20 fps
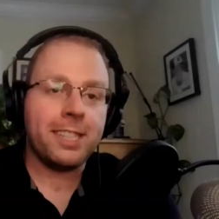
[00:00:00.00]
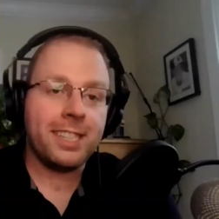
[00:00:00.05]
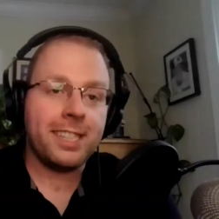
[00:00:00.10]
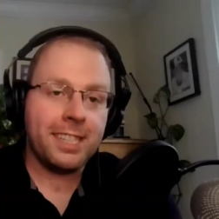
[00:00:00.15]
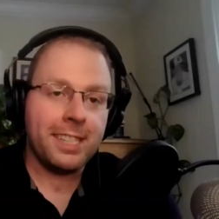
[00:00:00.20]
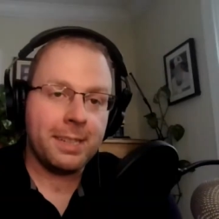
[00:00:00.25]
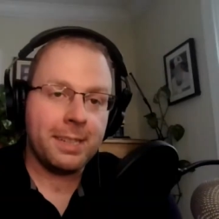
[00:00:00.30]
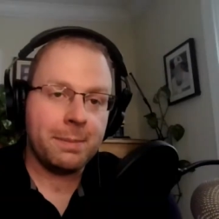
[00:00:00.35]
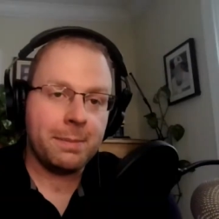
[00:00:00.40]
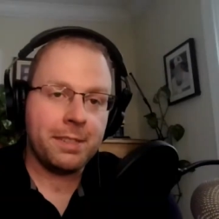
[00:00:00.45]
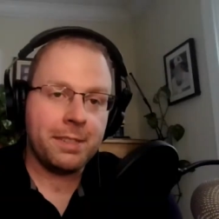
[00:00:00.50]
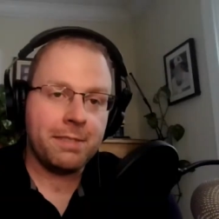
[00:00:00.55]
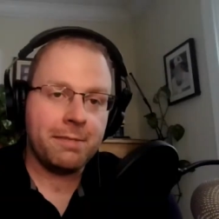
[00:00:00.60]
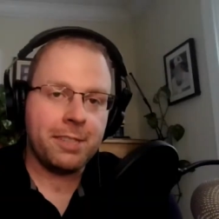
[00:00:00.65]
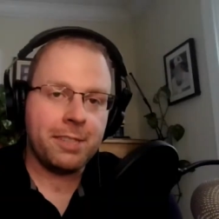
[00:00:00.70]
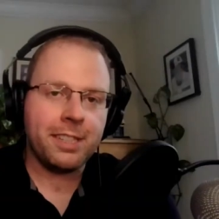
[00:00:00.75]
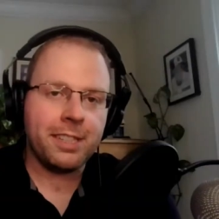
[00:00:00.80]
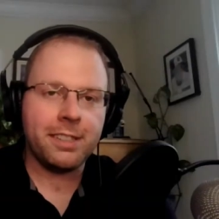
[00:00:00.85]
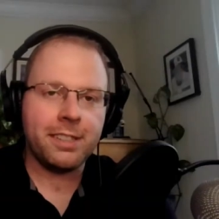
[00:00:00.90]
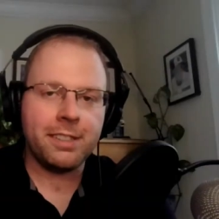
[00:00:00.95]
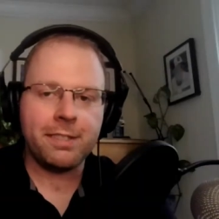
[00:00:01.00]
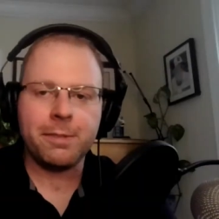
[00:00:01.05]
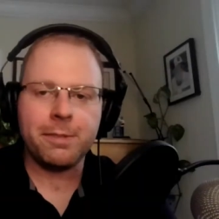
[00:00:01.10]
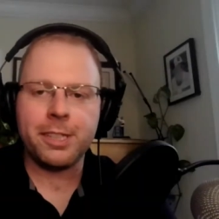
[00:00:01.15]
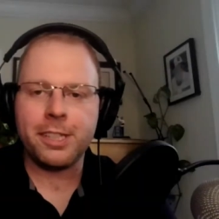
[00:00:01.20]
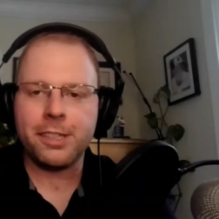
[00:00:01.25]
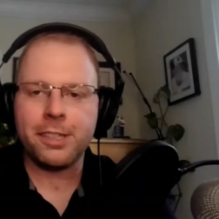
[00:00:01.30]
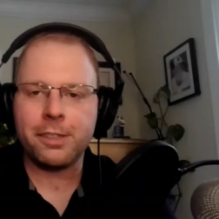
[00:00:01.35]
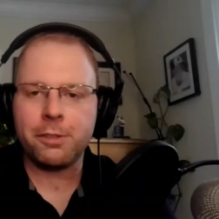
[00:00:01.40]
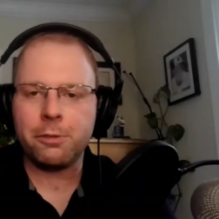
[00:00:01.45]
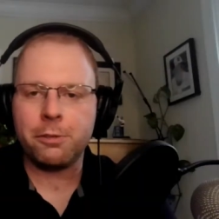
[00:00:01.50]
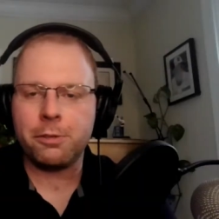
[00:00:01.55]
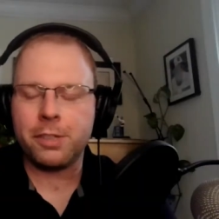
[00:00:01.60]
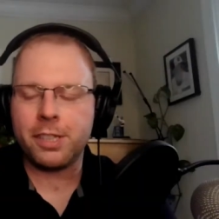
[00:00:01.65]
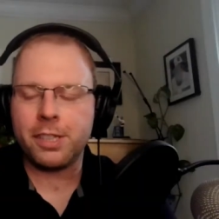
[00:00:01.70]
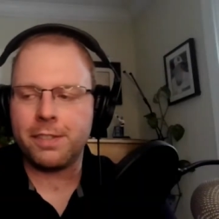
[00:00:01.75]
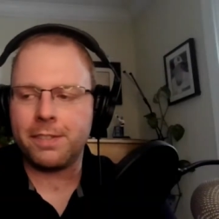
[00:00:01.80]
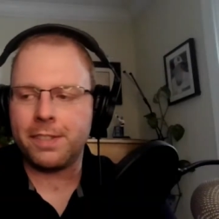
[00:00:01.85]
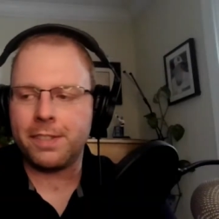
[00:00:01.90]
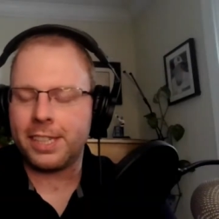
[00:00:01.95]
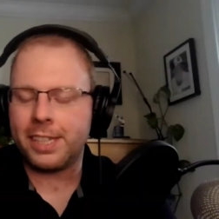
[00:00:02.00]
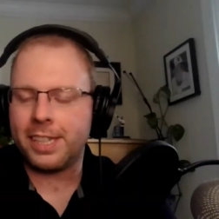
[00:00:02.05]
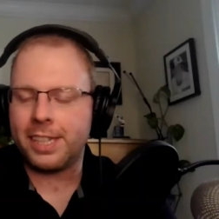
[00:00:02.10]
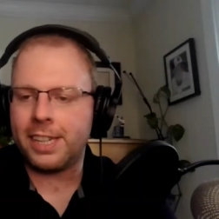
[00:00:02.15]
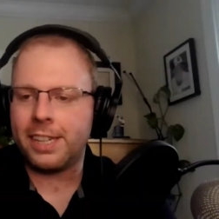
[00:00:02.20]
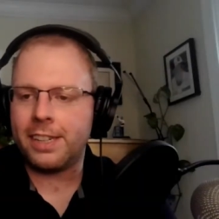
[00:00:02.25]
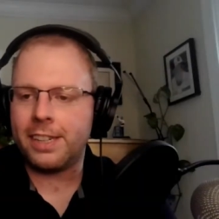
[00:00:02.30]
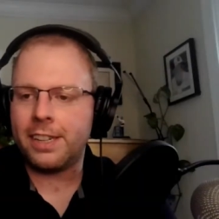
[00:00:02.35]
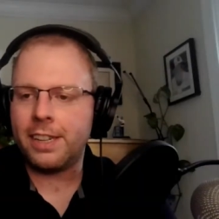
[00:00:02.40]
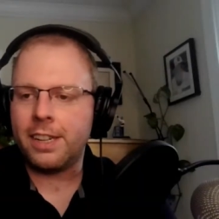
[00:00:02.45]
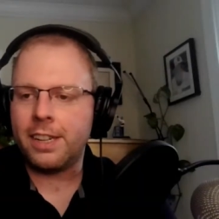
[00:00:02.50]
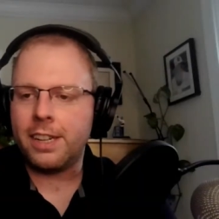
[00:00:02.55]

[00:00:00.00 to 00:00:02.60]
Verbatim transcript: times. Went to the school and stuff like that.